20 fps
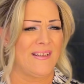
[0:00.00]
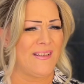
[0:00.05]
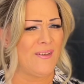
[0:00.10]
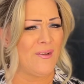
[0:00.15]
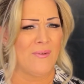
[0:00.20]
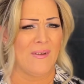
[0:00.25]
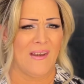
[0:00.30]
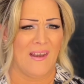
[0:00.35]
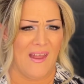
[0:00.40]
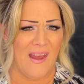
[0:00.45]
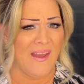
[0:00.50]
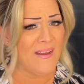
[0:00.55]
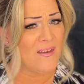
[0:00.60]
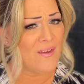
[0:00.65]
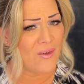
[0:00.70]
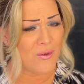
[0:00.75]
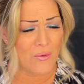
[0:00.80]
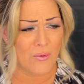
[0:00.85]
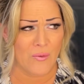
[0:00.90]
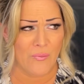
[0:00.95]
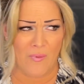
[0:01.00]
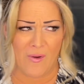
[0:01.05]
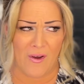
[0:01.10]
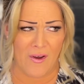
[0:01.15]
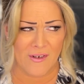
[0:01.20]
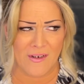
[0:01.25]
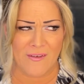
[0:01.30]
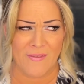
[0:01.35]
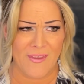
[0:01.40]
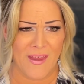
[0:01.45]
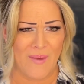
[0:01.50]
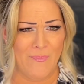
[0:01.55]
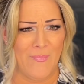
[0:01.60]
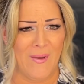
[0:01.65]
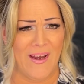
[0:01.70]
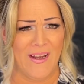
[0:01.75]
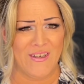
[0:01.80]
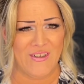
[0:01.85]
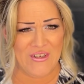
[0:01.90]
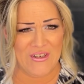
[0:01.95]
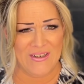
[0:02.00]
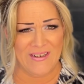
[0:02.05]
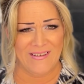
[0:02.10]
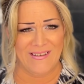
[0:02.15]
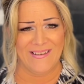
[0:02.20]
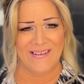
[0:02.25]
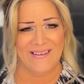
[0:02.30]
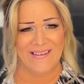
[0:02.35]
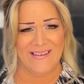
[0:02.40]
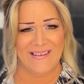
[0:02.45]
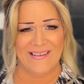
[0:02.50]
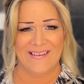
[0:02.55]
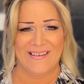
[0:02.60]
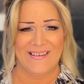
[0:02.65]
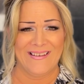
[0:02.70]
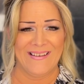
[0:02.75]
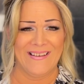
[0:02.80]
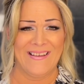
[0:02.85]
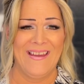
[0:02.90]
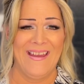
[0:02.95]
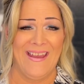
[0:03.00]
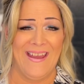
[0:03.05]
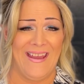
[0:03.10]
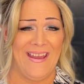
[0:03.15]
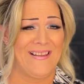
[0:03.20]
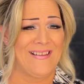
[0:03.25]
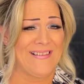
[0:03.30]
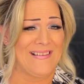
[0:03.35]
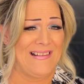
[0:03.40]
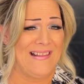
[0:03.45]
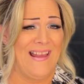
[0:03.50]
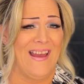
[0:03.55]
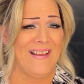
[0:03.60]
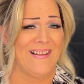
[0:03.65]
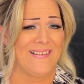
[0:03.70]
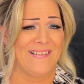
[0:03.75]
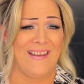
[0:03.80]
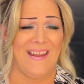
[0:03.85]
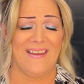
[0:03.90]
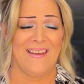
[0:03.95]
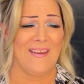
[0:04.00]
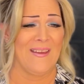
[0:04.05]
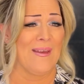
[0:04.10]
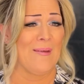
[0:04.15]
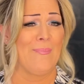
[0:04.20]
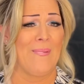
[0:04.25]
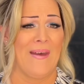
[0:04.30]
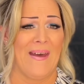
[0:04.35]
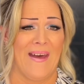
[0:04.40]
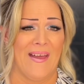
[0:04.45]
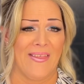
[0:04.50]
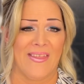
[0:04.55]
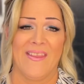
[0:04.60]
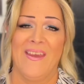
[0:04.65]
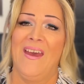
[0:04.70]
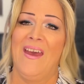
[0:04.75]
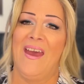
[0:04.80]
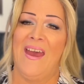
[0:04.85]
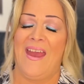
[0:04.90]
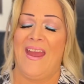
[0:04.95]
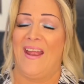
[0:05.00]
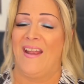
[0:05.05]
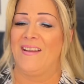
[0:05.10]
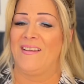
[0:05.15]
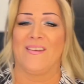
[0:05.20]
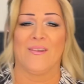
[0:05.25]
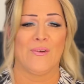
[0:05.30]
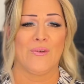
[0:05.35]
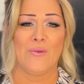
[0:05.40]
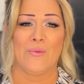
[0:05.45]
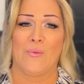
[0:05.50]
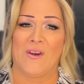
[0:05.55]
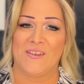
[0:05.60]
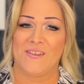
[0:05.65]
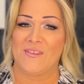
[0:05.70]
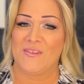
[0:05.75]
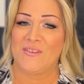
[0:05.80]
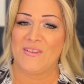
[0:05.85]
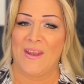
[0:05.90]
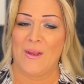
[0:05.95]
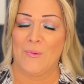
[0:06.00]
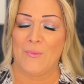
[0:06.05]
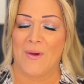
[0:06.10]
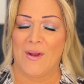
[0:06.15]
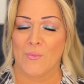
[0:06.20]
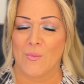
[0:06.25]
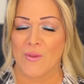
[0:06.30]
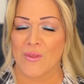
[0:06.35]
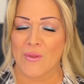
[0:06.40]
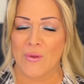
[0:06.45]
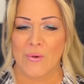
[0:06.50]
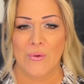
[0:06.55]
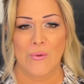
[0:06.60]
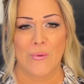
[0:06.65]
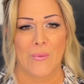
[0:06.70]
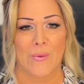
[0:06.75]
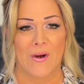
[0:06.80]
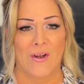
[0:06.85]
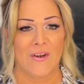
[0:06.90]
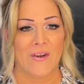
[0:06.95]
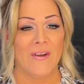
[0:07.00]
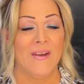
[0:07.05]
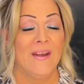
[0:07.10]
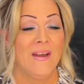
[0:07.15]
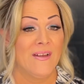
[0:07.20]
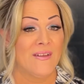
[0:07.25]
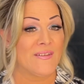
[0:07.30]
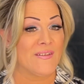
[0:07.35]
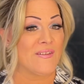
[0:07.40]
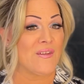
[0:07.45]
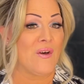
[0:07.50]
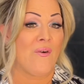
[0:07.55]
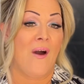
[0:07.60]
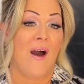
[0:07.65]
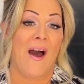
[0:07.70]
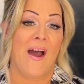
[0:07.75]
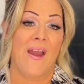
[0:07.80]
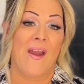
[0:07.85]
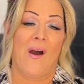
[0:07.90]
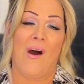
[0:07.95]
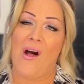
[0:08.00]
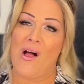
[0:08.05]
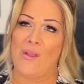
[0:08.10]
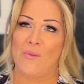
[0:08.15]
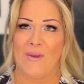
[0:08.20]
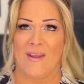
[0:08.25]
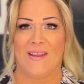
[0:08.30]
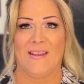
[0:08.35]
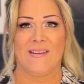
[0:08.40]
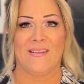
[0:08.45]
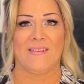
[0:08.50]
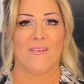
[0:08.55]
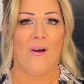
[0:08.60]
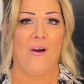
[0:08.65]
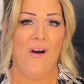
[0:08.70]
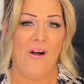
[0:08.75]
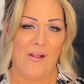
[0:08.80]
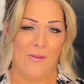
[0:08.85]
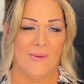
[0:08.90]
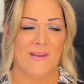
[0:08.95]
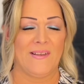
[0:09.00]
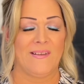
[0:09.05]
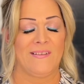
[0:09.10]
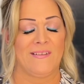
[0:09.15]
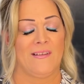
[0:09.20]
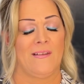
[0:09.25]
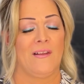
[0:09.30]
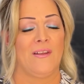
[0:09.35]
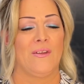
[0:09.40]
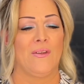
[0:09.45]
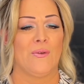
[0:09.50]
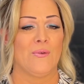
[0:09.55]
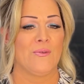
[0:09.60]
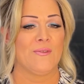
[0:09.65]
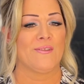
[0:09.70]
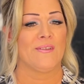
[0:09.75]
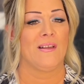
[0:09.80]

don't like cool water that much. It's like taking a bath. I don't want to take one with cool water. So I always use